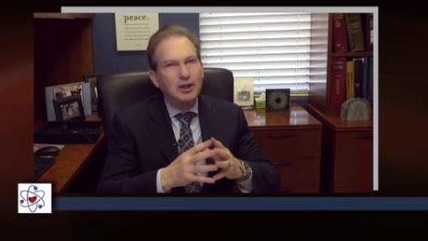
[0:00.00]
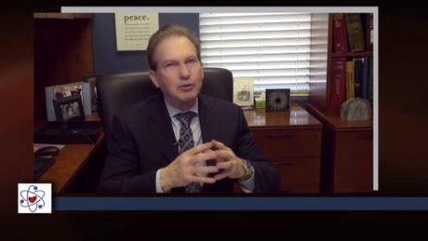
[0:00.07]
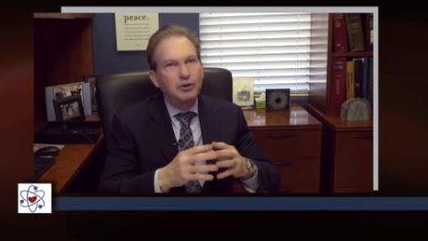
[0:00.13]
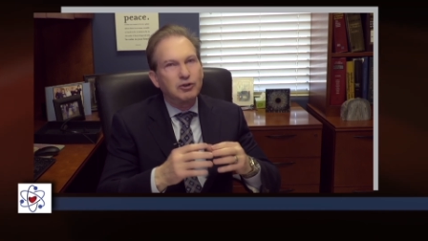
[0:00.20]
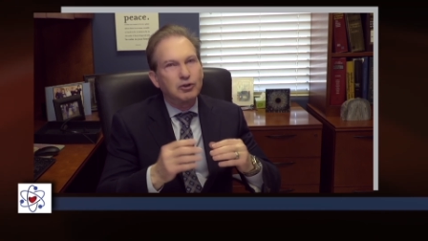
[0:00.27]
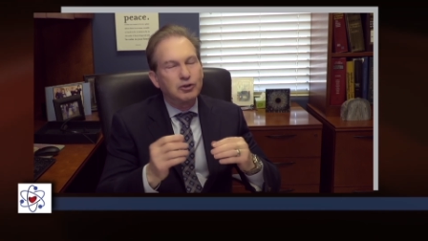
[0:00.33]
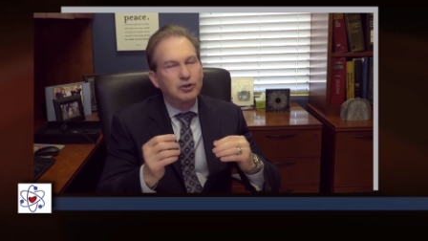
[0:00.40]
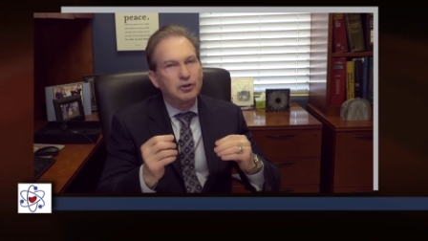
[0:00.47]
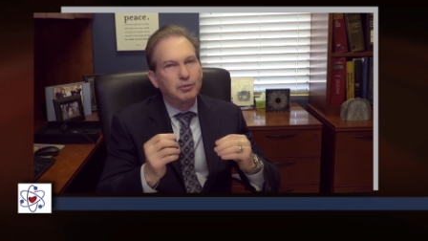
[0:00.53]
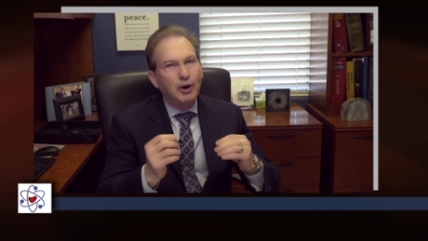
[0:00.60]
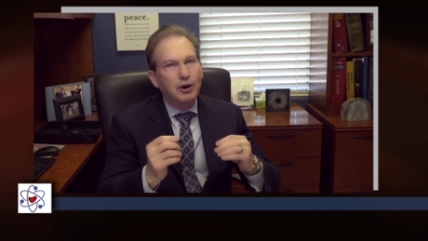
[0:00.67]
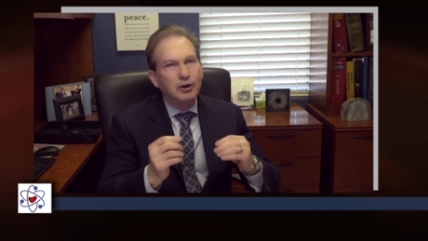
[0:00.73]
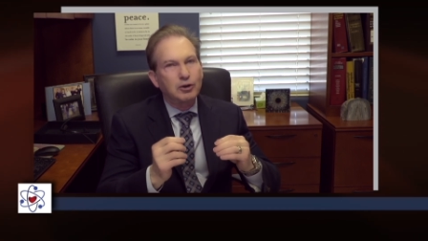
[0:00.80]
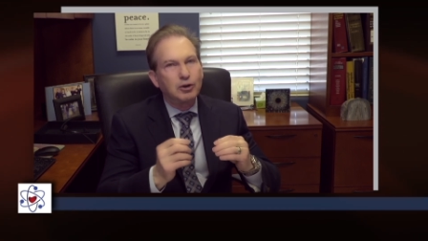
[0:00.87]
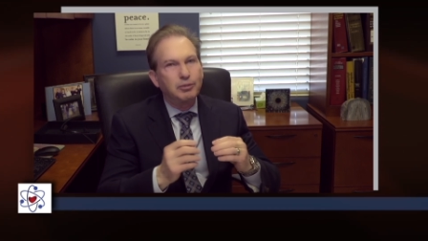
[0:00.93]
which uses
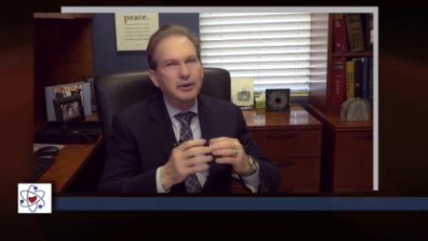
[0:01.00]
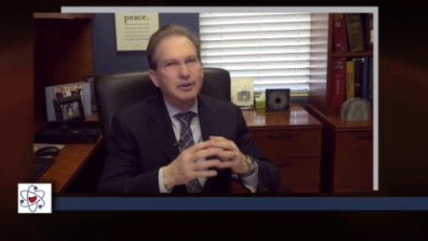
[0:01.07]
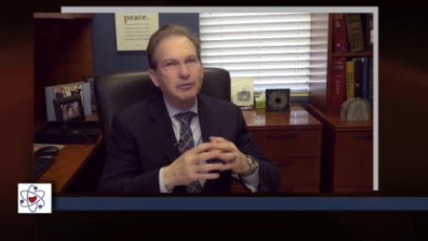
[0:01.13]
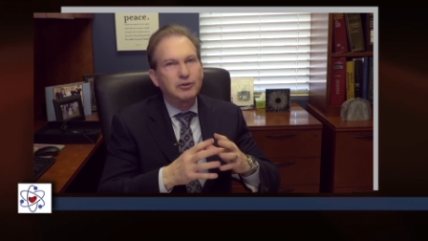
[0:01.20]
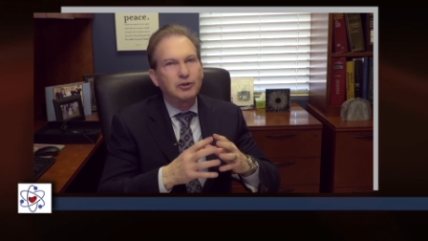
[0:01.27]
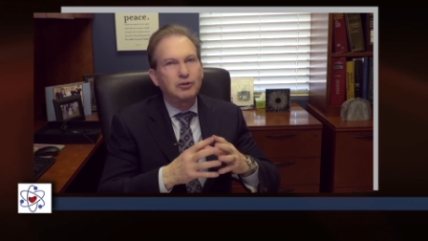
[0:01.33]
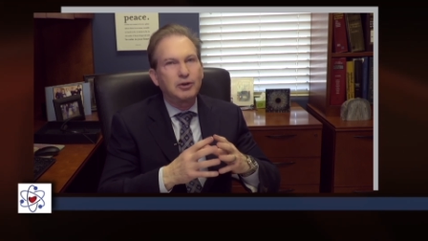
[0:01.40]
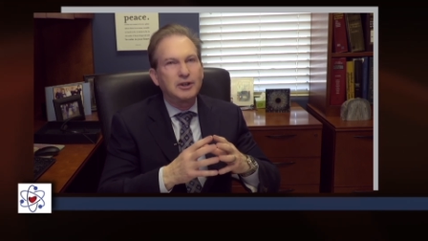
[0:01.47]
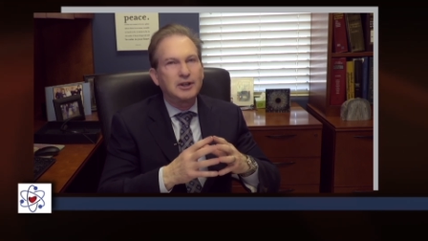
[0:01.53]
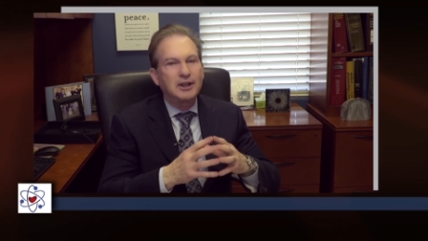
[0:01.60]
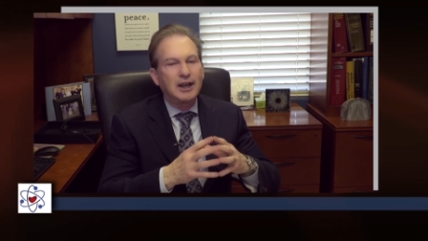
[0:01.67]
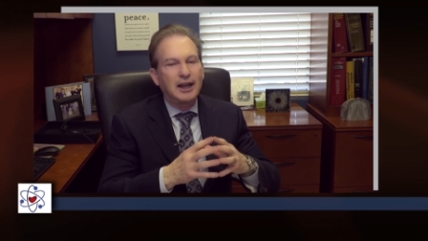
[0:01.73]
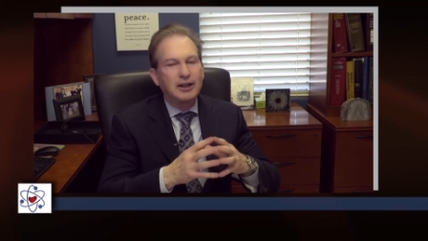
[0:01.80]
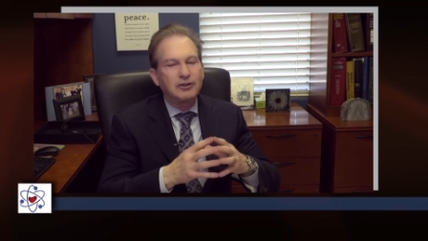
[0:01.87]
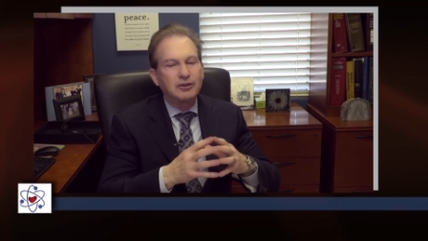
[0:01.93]
particle beams to treat the
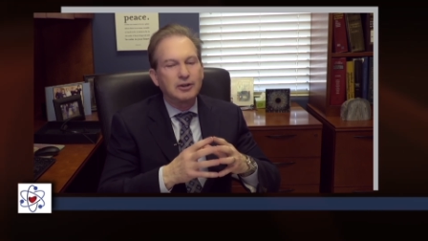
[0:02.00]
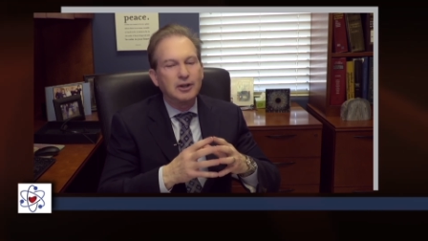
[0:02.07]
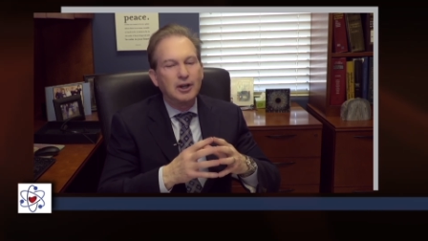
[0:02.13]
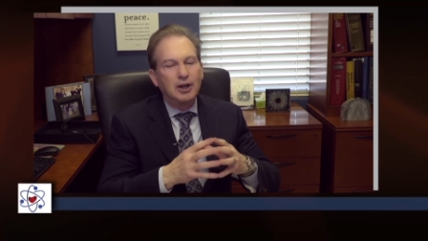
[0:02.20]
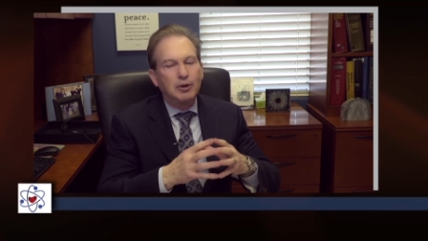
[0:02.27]
cancer.